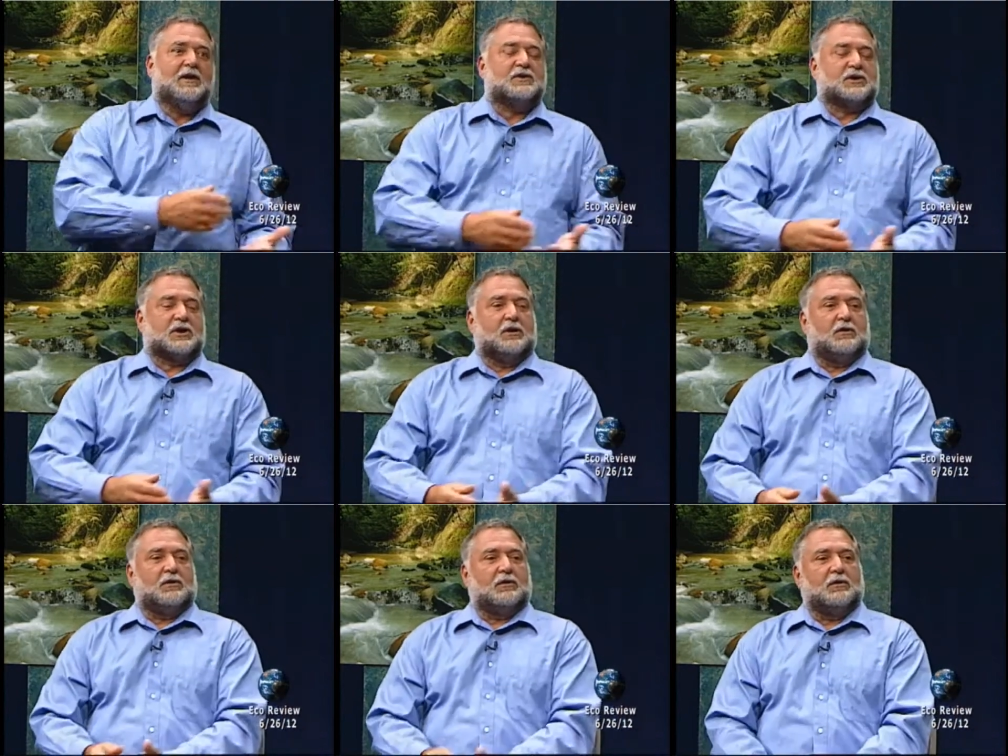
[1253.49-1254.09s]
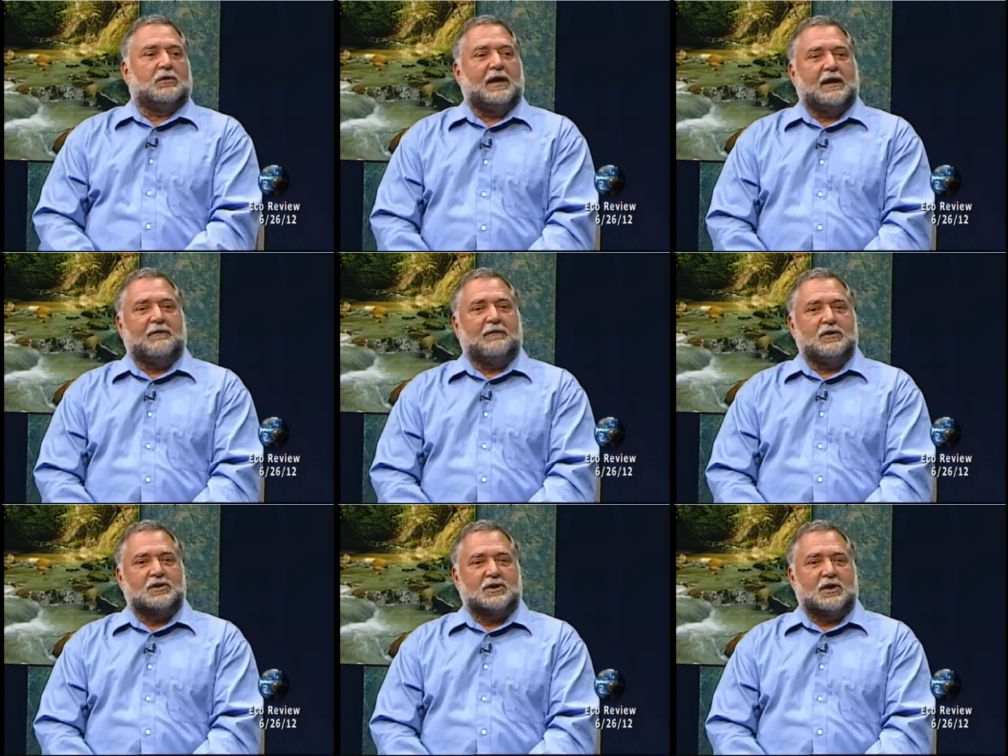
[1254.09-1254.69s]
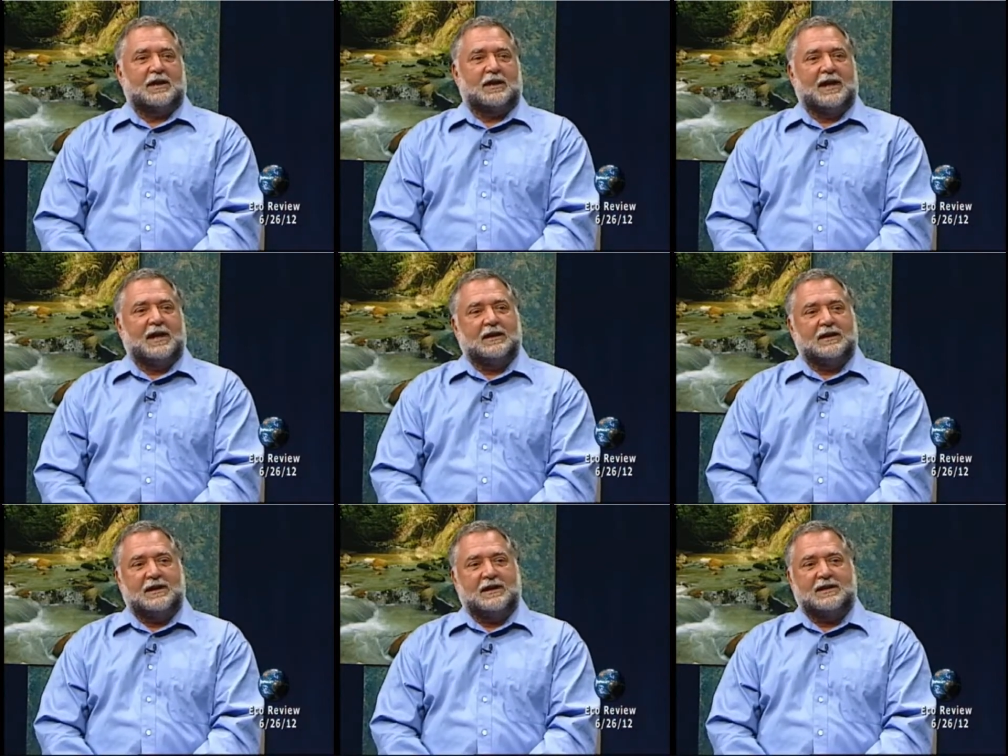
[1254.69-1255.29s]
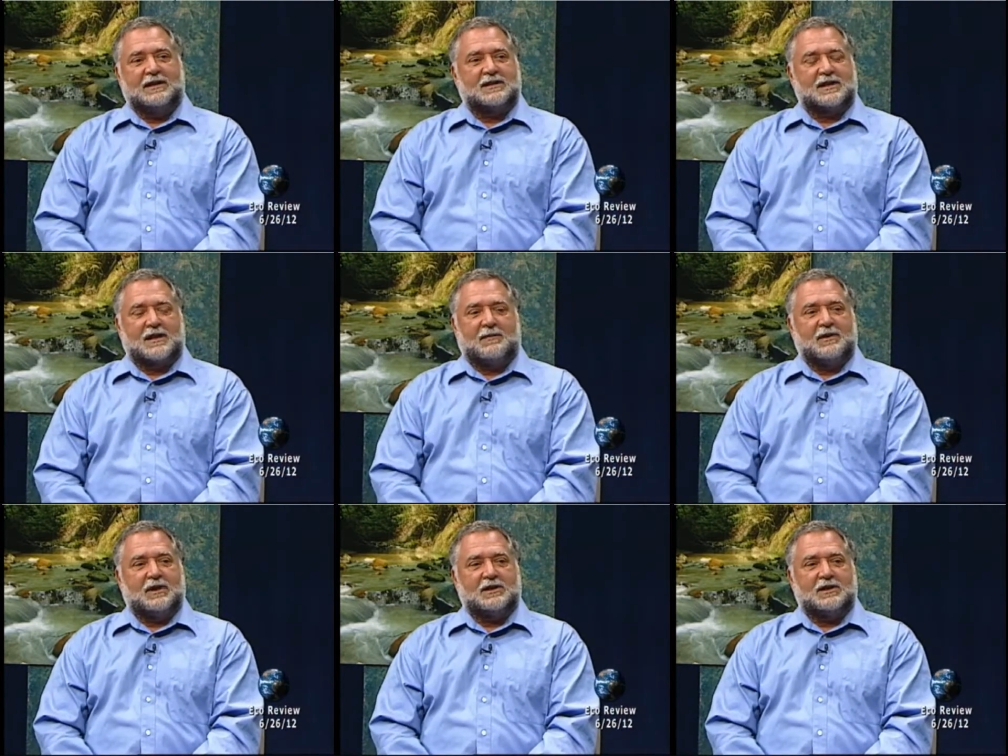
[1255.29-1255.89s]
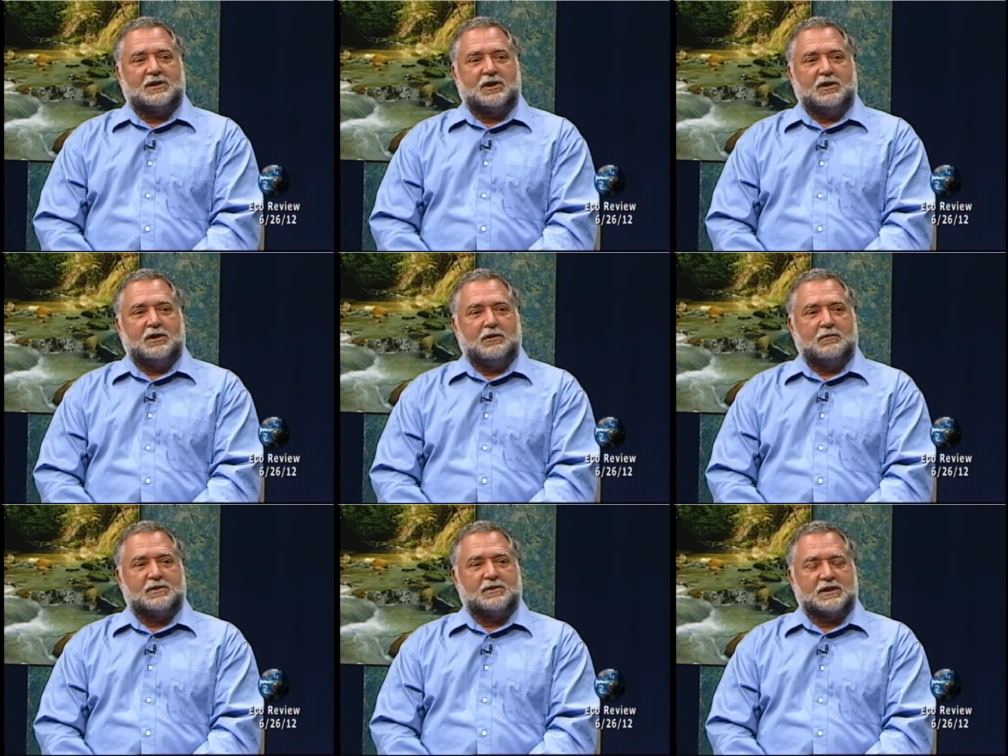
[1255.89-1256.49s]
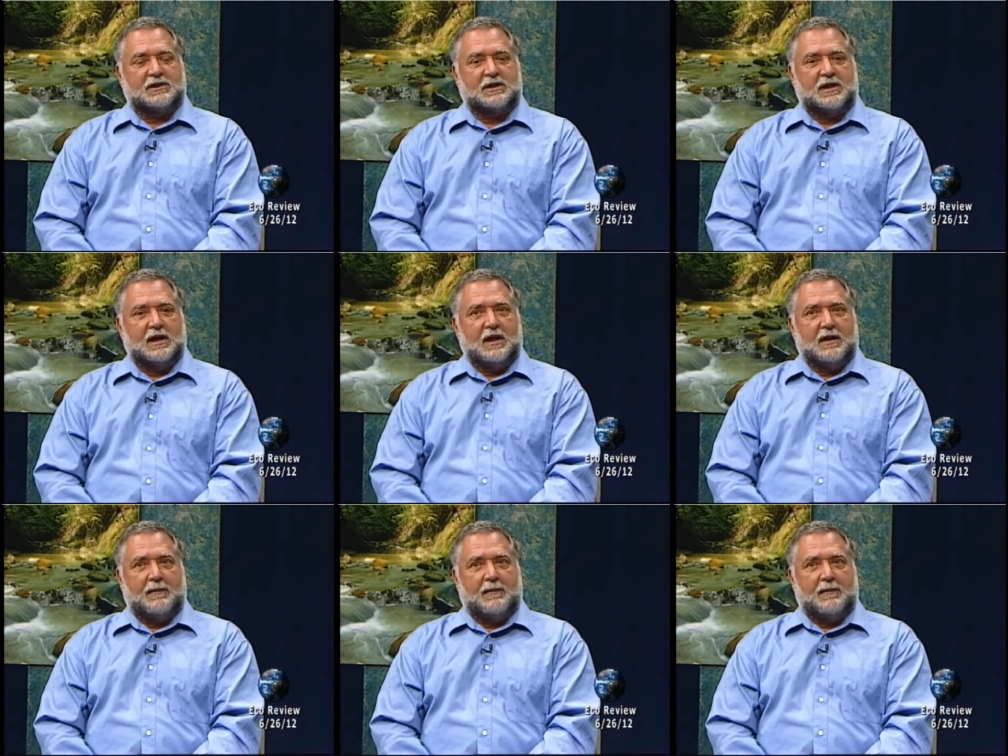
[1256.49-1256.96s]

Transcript: So if you start getting leaks in some of these tubes, it's